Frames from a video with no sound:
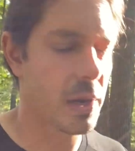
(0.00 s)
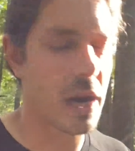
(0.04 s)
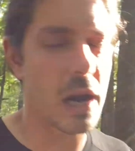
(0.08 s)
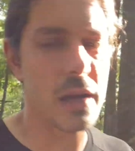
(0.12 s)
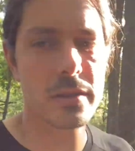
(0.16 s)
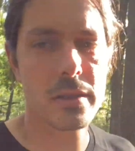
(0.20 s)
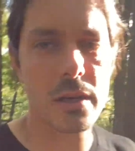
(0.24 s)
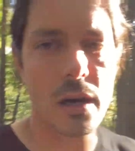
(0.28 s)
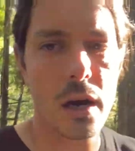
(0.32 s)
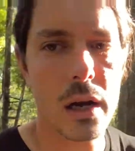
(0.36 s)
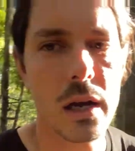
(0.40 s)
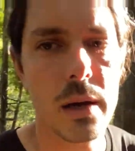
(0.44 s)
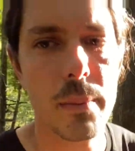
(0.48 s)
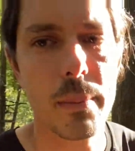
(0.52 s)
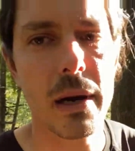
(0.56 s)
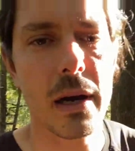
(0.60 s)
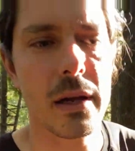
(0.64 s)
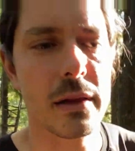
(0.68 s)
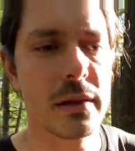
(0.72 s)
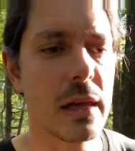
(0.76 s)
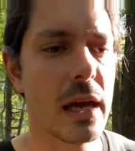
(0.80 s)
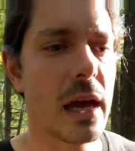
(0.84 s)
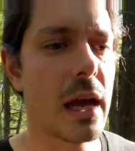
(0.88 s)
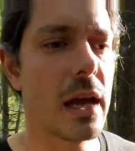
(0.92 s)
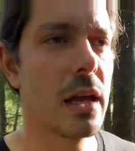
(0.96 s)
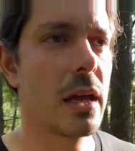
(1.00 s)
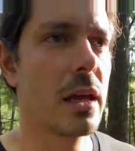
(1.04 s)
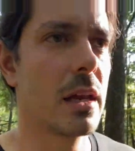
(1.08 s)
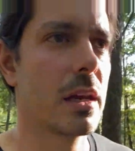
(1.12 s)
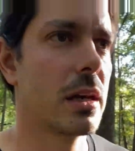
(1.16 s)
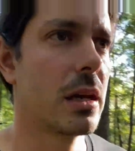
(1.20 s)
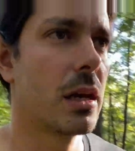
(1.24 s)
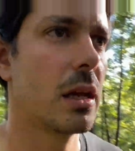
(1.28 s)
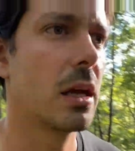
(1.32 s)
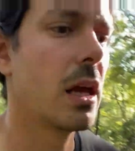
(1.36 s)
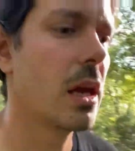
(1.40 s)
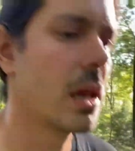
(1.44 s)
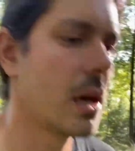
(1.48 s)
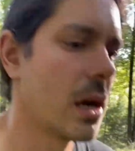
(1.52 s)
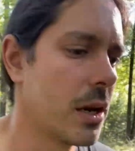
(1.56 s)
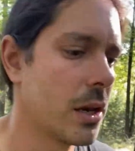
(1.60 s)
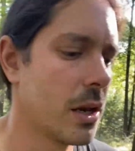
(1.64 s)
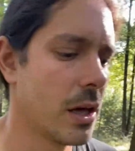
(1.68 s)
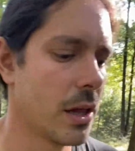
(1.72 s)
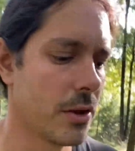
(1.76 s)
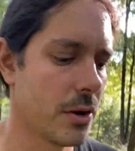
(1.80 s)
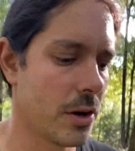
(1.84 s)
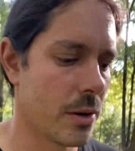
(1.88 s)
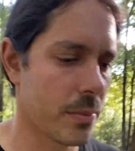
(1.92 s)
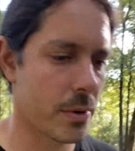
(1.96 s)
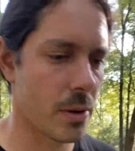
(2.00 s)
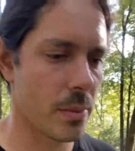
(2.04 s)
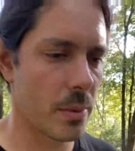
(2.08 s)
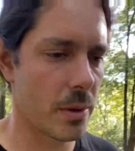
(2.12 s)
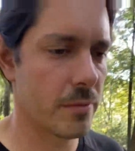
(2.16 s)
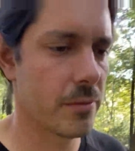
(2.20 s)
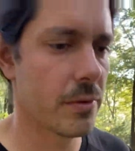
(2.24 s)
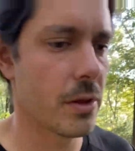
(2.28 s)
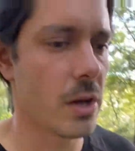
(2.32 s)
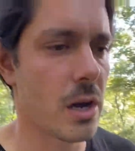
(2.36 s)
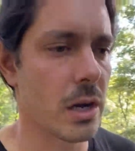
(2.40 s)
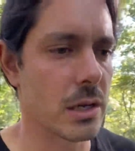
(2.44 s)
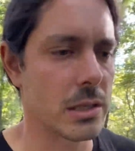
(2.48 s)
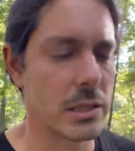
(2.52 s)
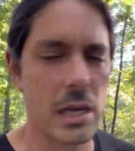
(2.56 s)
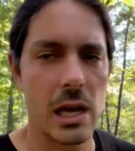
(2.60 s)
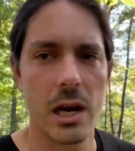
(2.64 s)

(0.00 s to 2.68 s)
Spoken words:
I'll talk about that in another upcoming vlogs.